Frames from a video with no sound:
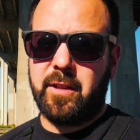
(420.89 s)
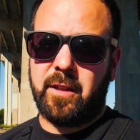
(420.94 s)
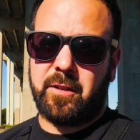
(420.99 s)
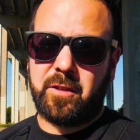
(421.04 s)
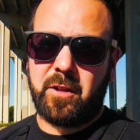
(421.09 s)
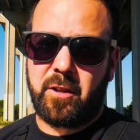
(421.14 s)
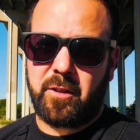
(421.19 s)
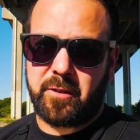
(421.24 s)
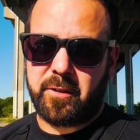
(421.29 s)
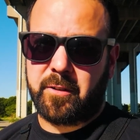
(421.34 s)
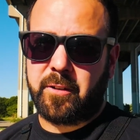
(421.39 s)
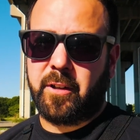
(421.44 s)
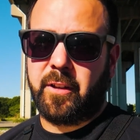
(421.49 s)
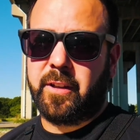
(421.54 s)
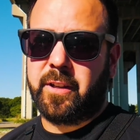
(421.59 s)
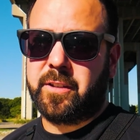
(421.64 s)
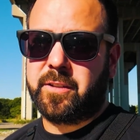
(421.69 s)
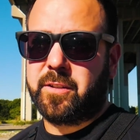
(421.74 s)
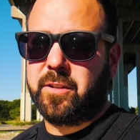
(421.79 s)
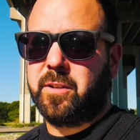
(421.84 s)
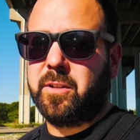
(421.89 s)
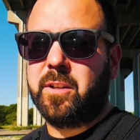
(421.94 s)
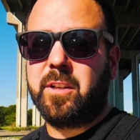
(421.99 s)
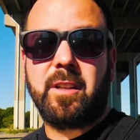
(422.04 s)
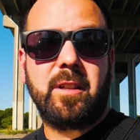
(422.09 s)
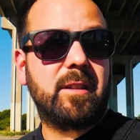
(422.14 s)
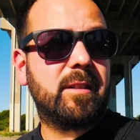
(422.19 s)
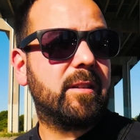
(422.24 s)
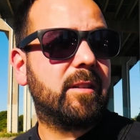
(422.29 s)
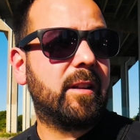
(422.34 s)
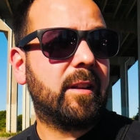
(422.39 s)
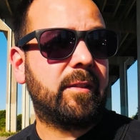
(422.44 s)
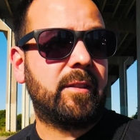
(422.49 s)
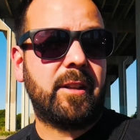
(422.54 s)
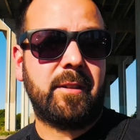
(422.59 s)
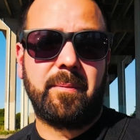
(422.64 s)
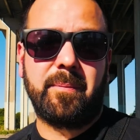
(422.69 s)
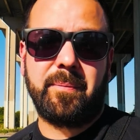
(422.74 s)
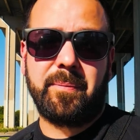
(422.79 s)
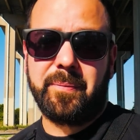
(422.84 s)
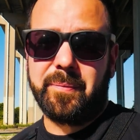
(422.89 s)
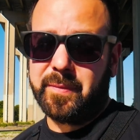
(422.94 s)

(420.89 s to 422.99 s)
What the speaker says: That's all there really is to it. And then